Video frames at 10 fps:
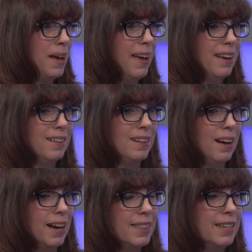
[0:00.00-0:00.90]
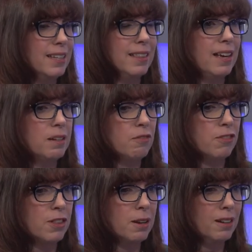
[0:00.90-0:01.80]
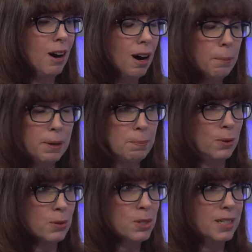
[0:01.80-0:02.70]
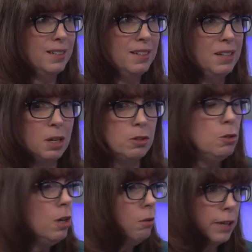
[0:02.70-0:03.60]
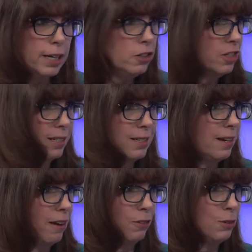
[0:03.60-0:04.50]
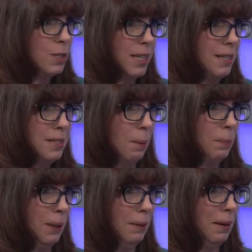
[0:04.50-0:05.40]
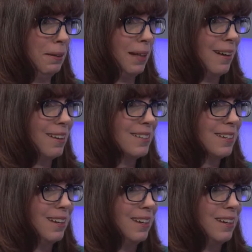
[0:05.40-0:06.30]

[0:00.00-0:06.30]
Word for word: mm-hmm. and I think that for the common person, you don't get a chance to ever see something like that. Yeah.